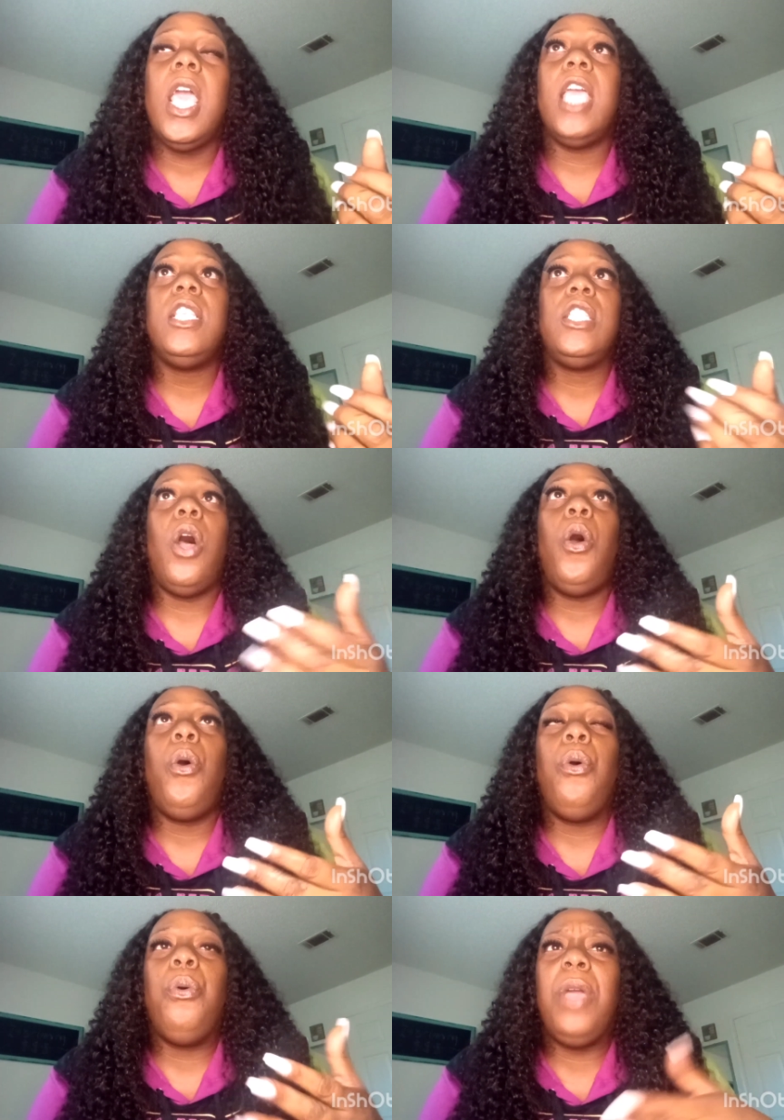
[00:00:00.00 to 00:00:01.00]
And
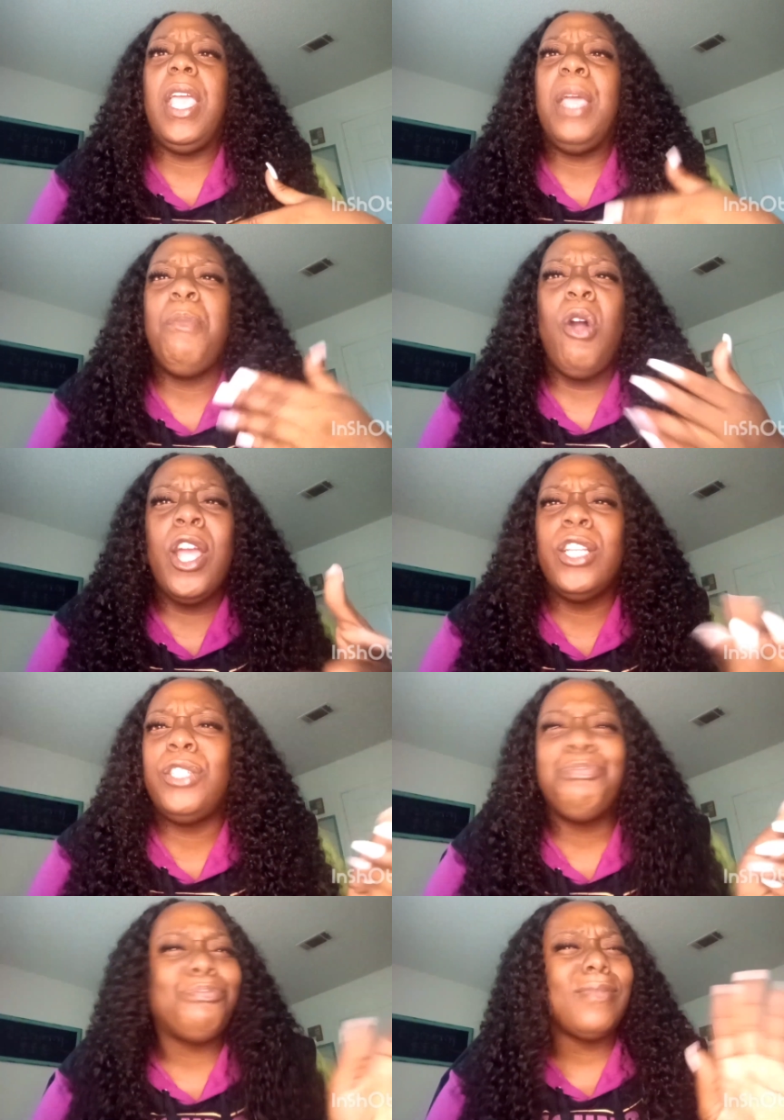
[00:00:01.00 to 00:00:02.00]
so in
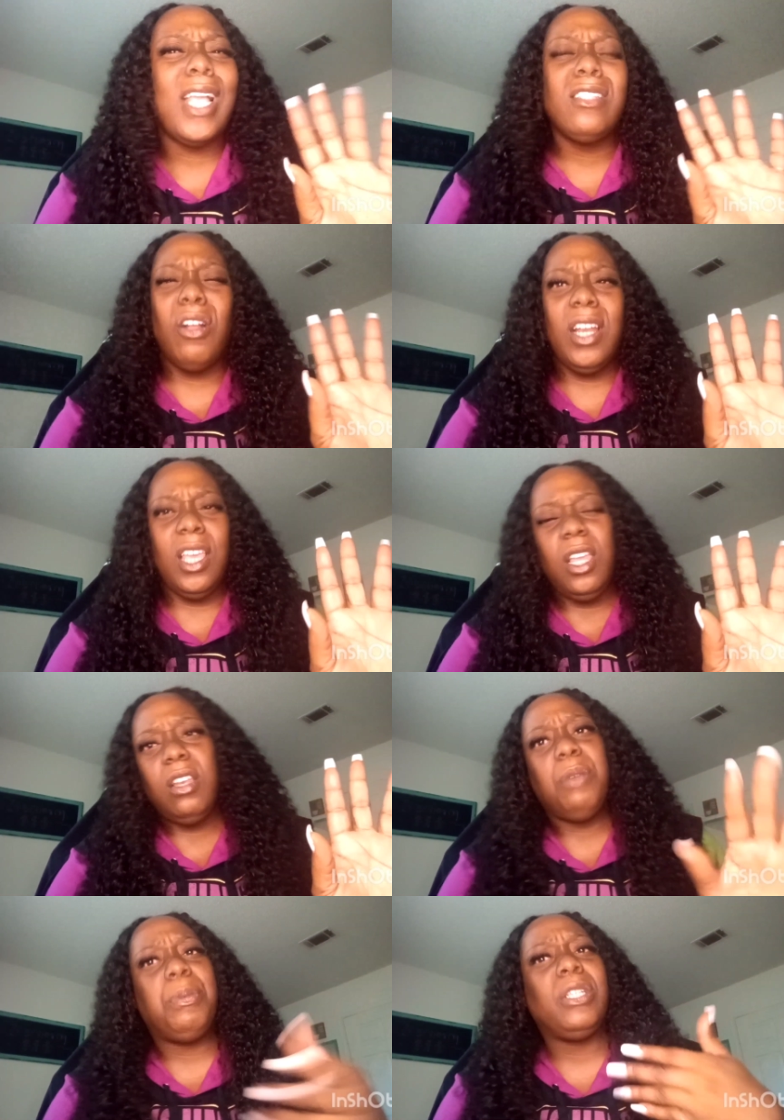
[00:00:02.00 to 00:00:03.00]
March, I started
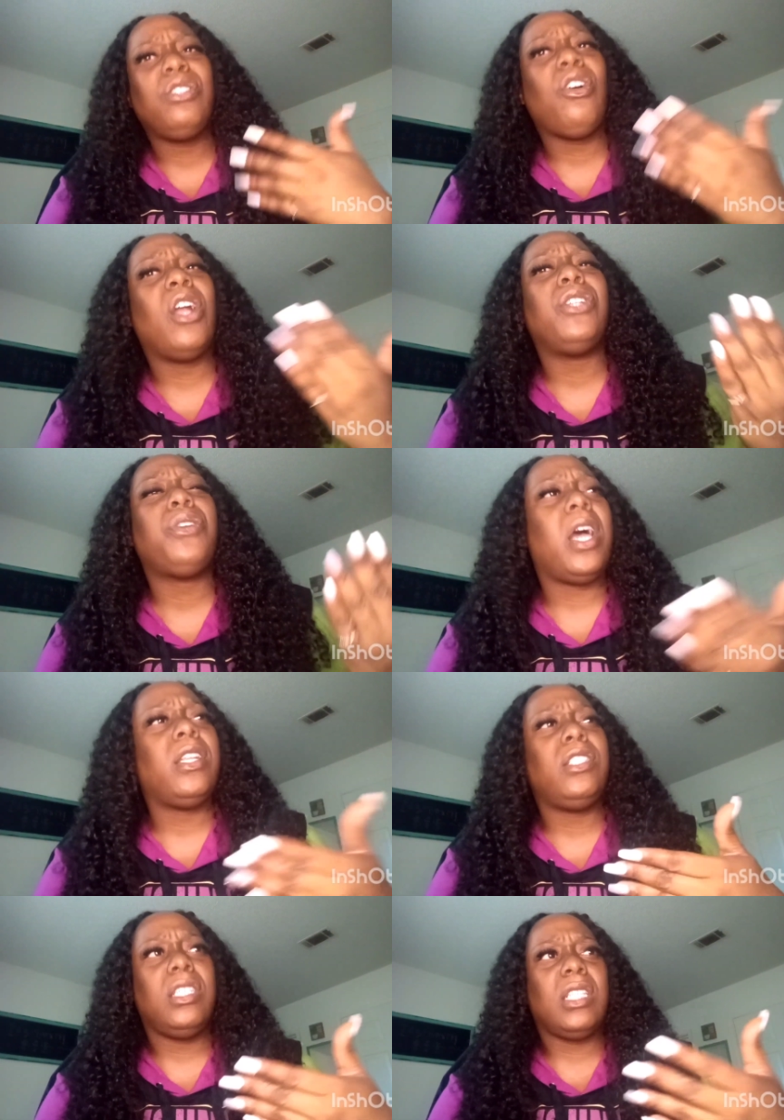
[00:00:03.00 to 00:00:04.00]
getting up and starting to try
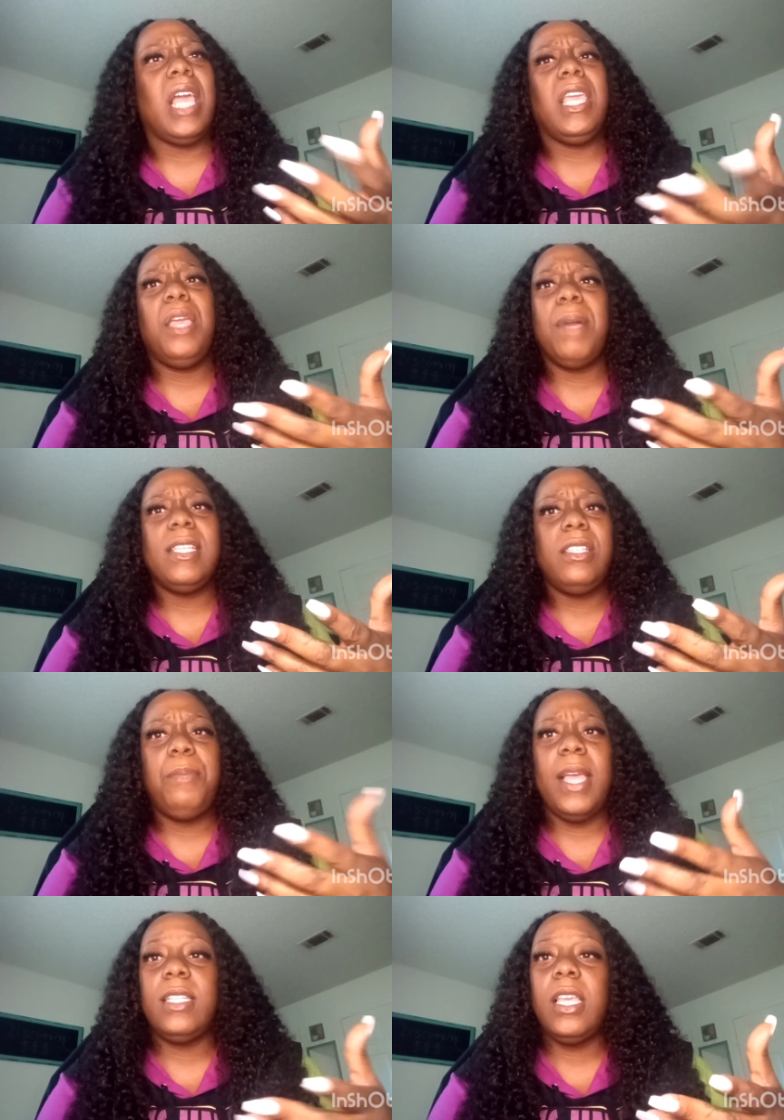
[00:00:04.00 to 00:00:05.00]
to just like get
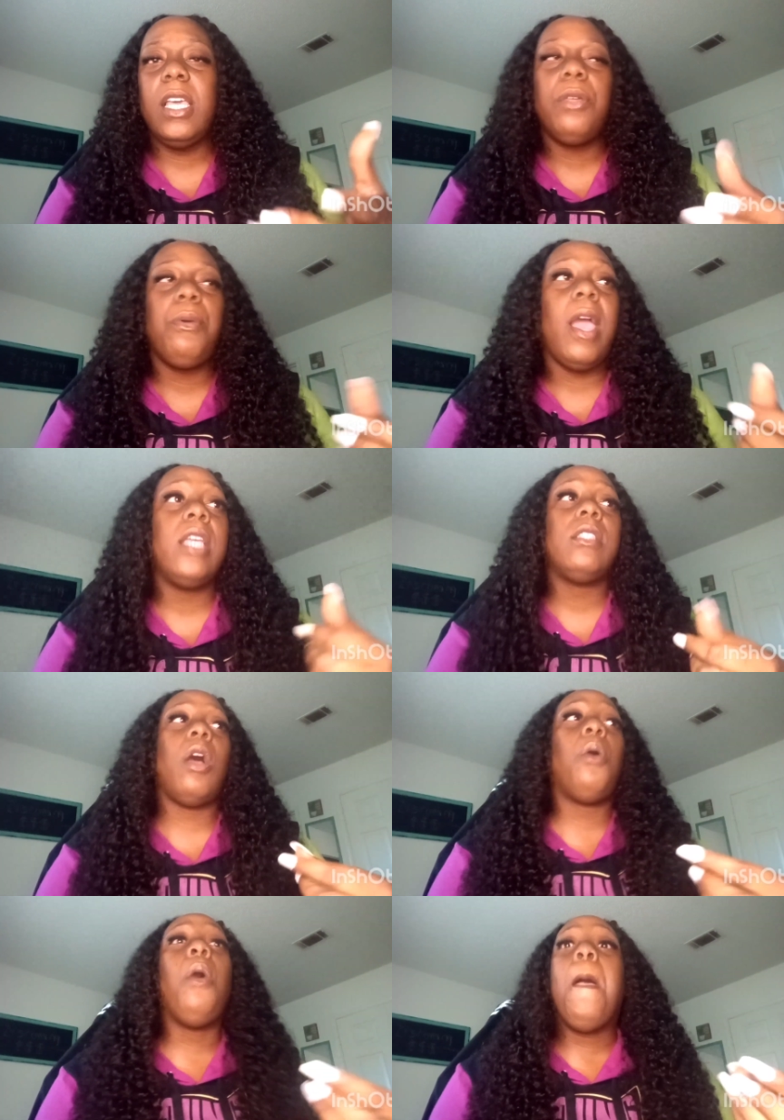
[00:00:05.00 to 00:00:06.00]
myself back together, right?
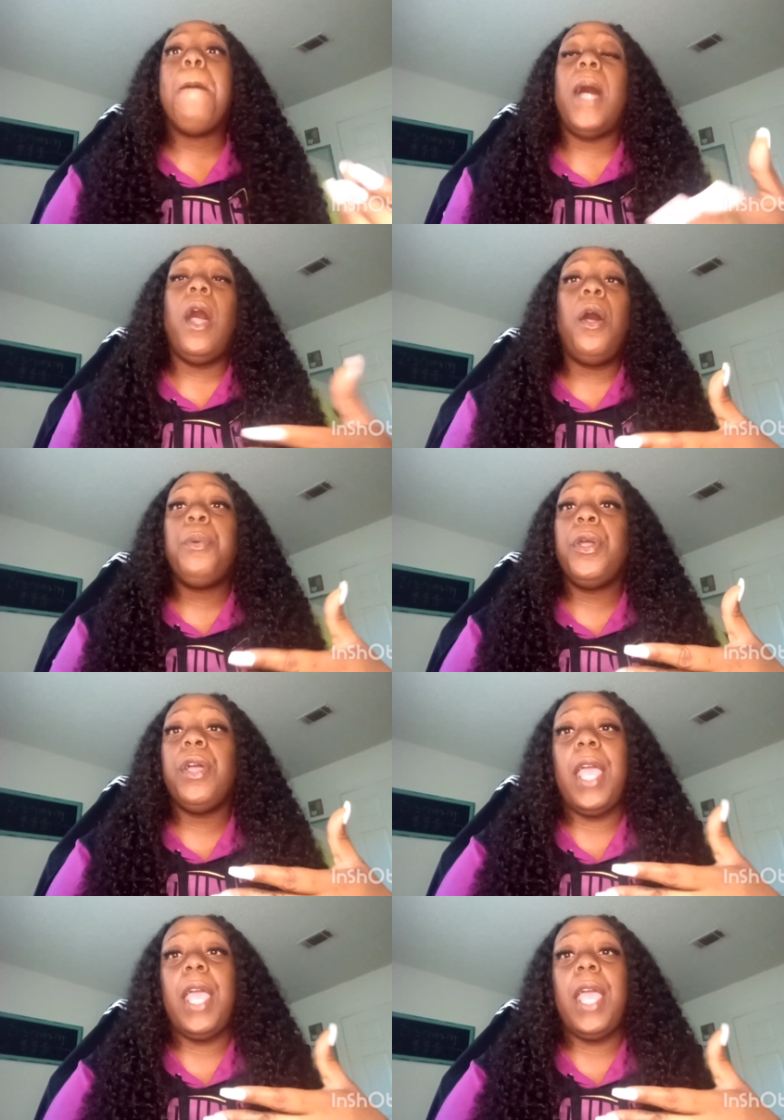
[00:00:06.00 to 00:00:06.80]
So my homegirl